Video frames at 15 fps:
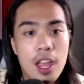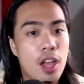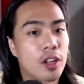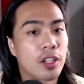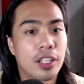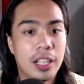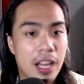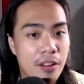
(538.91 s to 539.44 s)

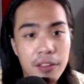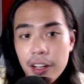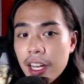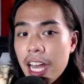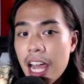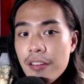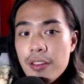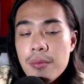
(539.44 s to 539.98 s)
You're never gonna
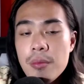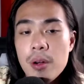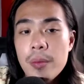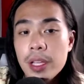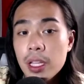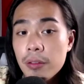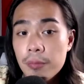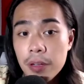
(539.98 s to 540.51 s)
have a
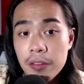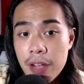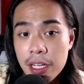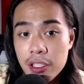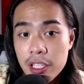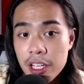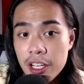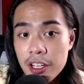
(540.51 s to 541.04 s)
moment of
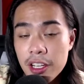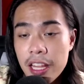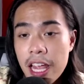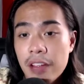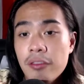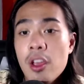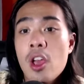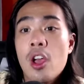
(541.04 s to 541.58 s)
perfection in your life.